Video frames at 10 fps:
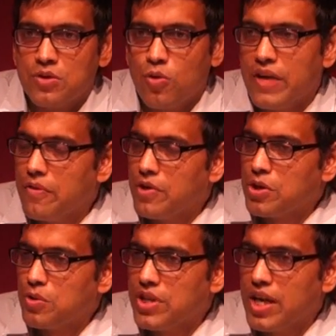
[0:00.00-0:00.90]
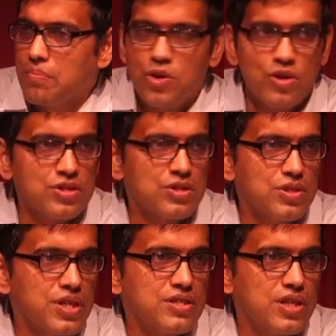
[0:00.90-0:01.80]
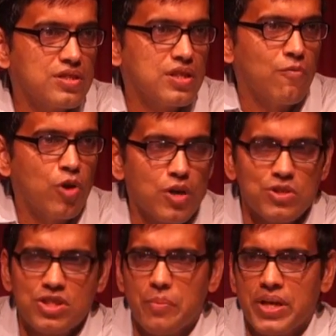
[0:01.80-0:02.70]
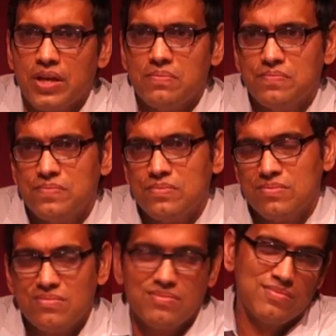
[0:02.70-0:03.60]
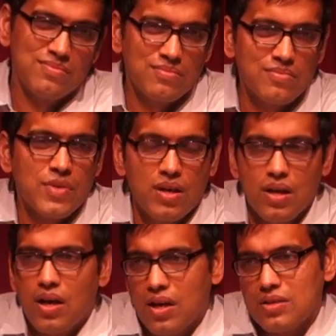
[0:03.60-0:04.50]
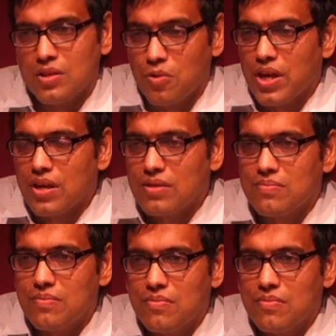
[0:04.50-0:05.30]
told everyone to do that because he said some water was coming in. I said, okay.